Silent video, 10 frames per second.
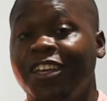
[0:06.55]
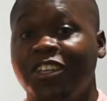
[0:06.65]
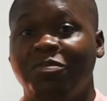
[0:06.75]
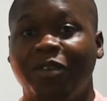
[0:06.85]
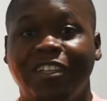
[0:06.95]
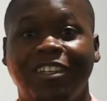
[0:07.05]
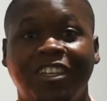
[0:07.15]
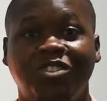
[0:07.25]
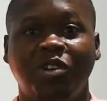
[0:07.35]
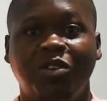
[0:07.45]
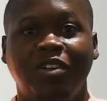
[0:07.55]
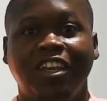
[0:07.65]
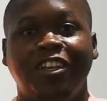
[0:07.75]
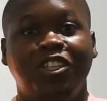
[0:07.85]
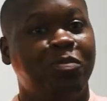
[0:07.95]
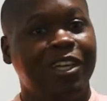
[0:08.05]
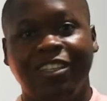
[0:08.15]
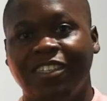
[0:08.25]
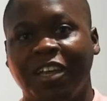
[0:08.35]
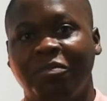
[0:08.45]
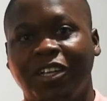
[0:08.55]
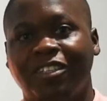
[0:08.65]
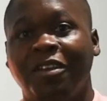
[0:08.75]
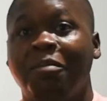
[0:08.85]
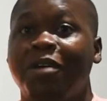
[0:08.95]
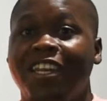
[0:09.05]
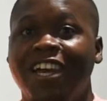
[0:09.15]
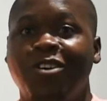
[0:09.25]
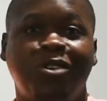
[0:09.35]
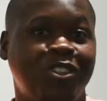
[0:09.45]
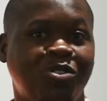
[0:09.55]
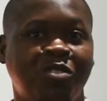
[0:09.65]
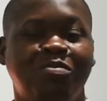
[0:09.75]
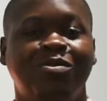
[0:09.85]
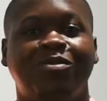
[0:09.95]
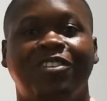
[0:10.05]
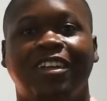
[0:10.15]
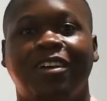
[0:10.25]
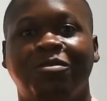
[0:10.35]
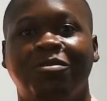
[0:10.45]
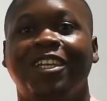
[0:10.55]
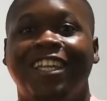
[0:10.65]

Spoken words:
He's played in Israel, he's played in Cyprus, but now he's on the book of Zanaco.